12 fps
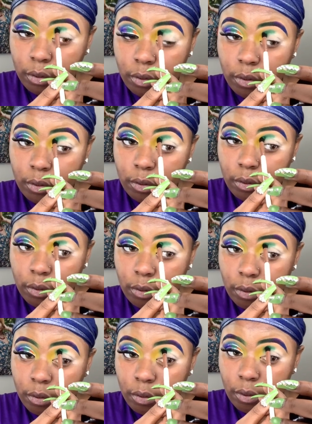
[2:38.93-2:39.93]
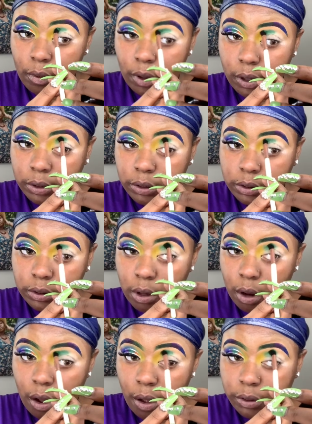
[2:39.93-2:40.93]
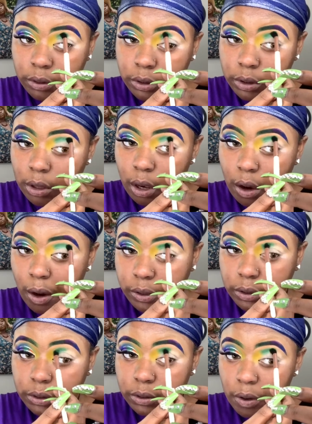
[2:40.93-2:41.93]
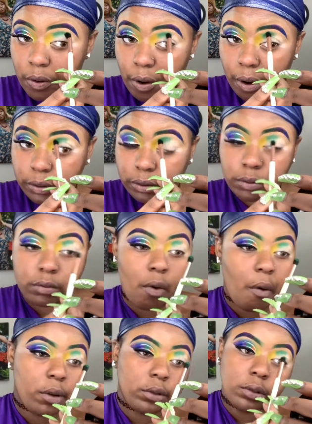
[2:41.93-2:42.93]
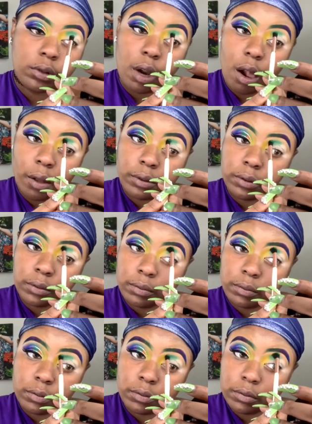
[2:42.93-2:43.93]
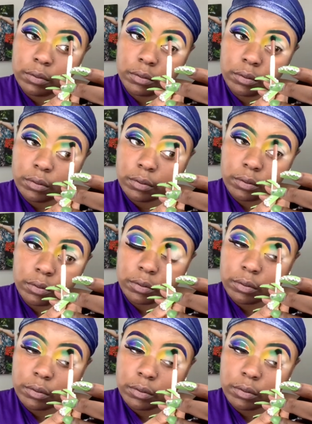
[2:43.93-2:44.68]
It's just the darkest green that's in there. The same one we use on our eyebrows, except for we don't need the light one this